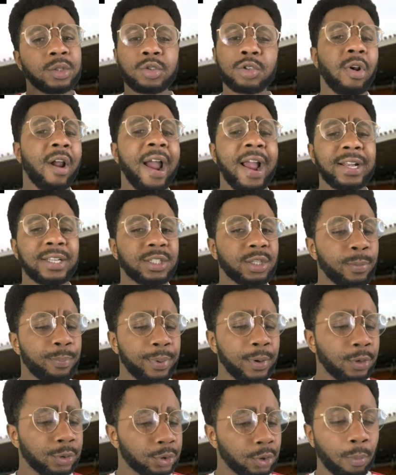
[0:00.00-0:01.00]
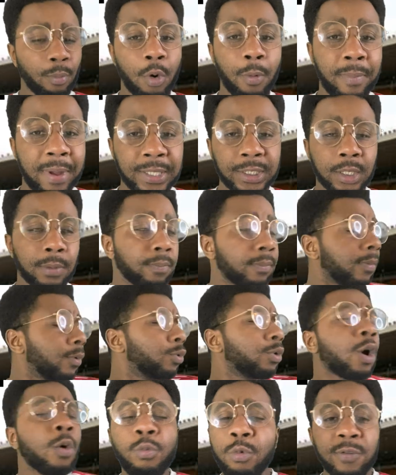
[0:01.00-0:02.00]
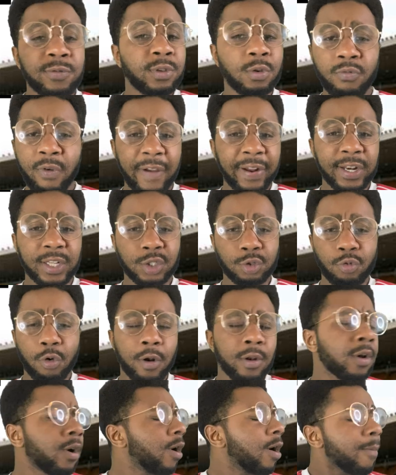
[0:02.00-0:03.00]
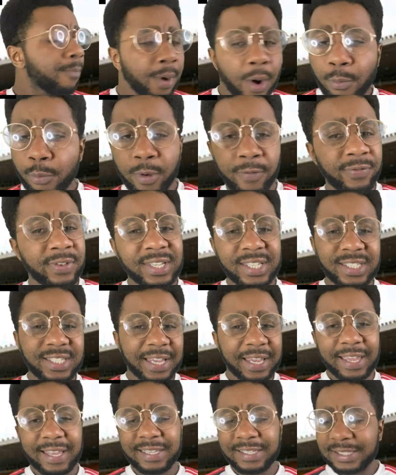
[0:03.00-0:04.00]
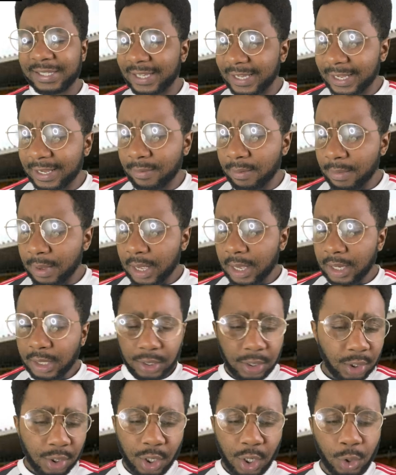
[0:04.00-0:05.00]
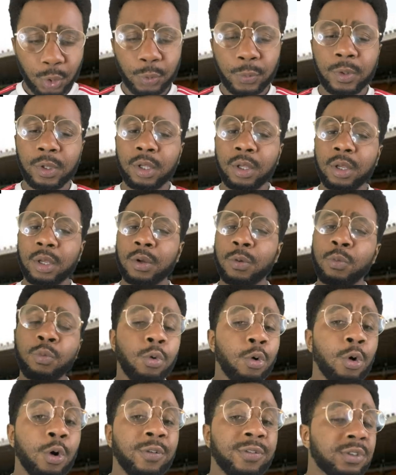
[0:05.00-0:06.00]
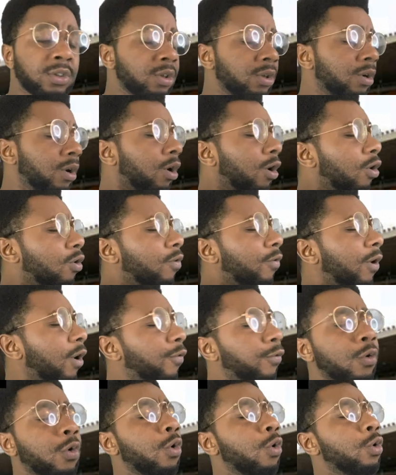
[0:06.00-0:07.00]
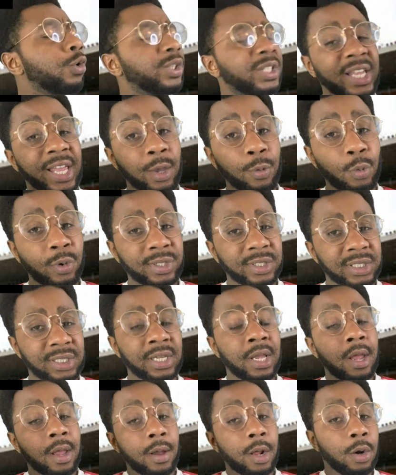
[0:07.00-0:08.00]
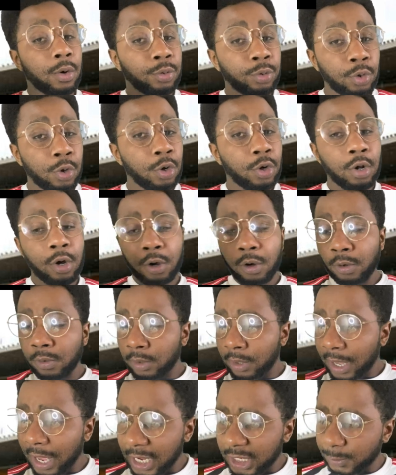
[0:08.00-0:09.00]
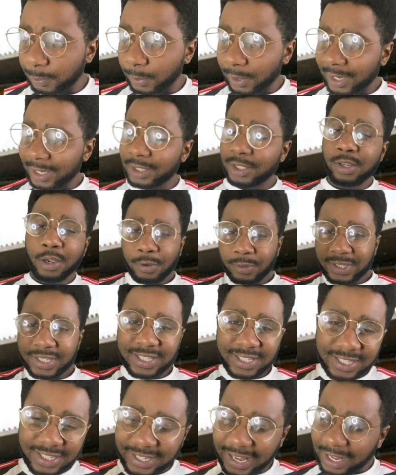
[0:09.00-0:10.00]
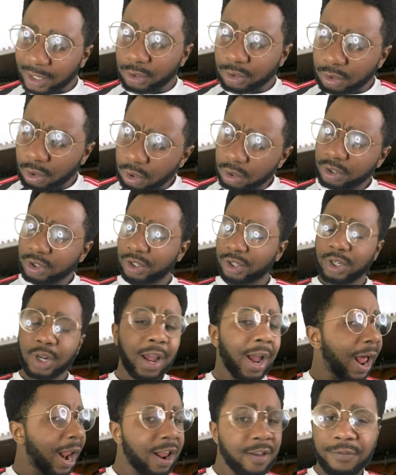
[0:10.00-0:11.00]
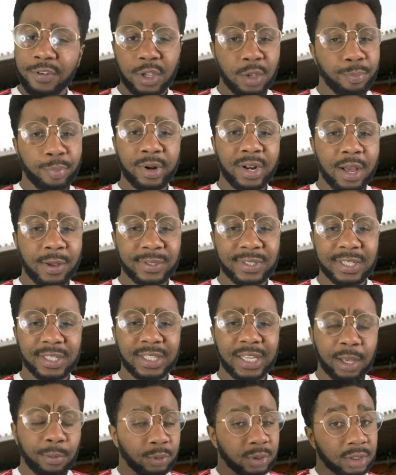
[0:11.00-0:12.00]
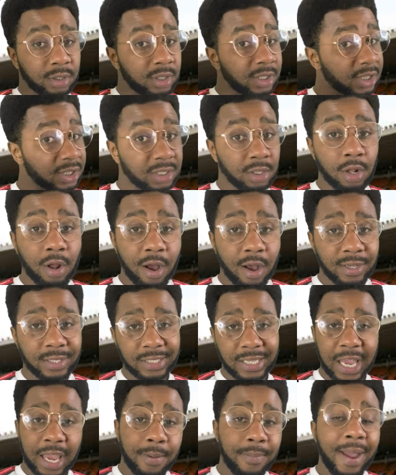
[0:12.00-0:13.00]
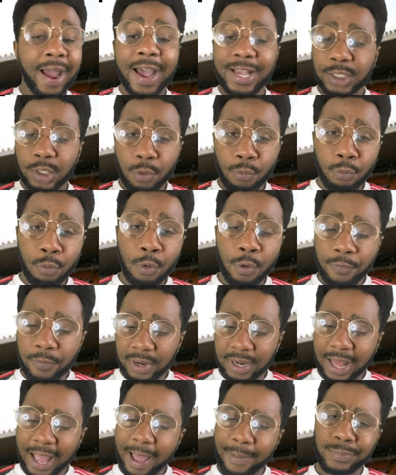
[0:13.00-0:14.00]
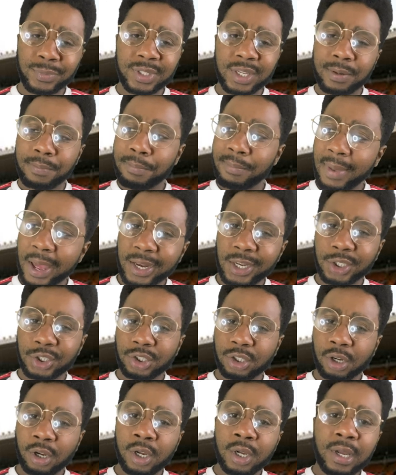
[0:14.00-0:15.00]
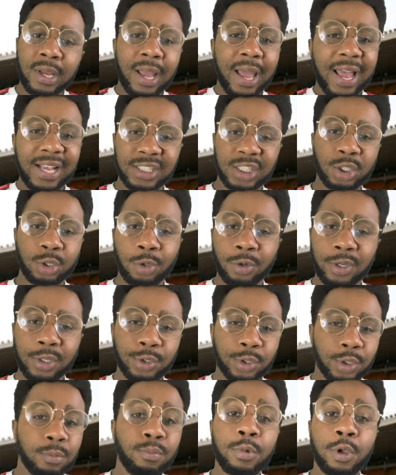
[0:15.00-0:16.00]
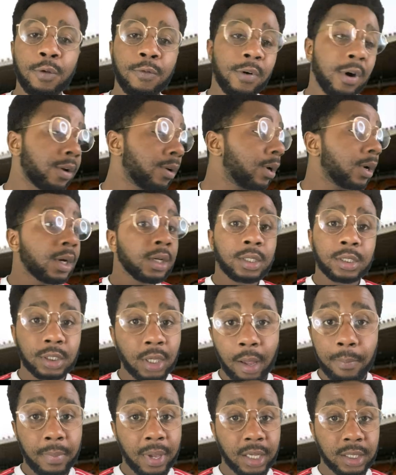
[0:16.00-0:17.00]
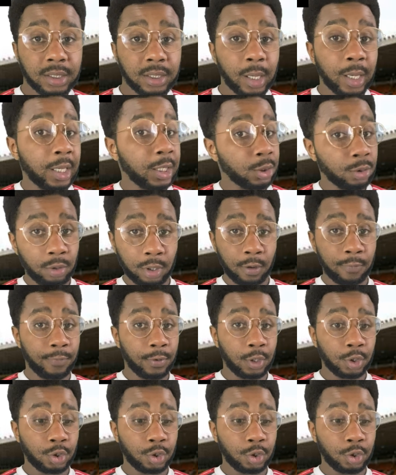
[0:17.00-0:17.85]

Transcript: trying to build some momentum, not with the regular squad, but with the second team, you know. Wolves, of course, it was Nuno Espirito Santos, however you pronounce his name, was his last game as a Wolverhampton manager, as he's looking to move on. Some may say he's looking for